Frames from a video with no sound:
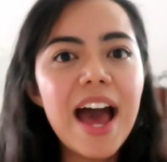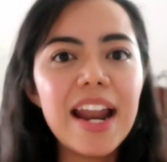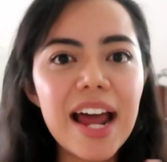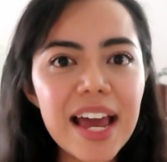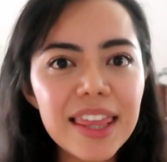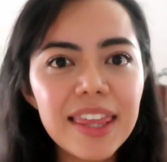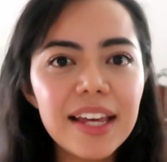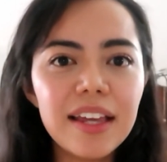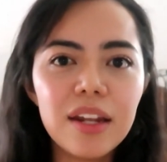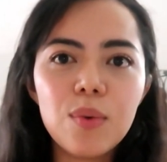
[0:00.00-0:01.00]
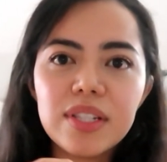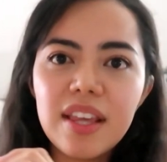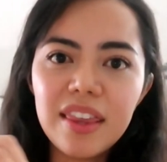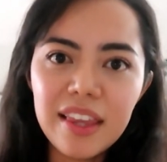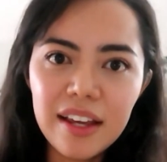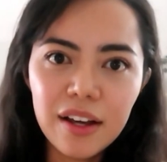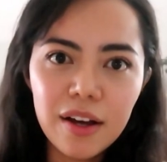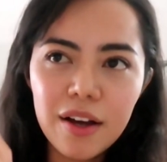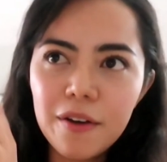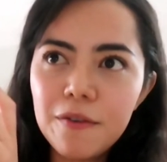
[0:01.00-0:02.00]
And I think it was the thing
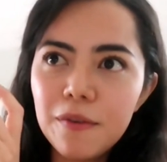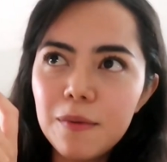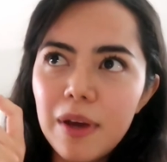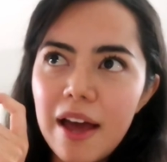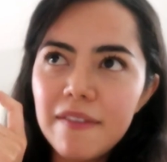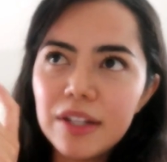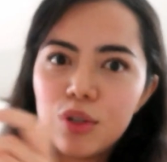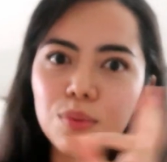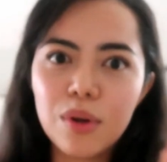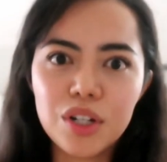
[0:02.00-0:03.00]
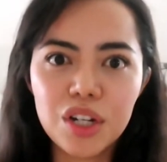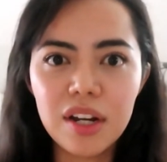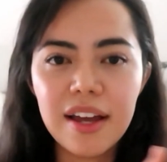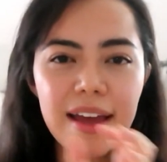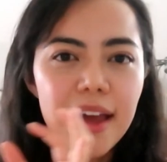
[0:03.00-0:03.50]
of having too much